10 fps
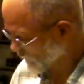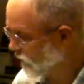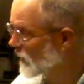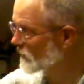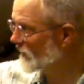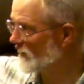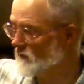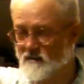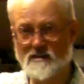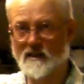you're welding
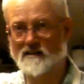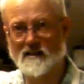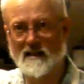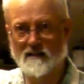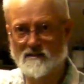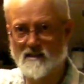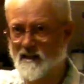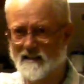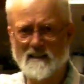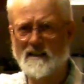and sucks it
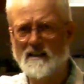outside,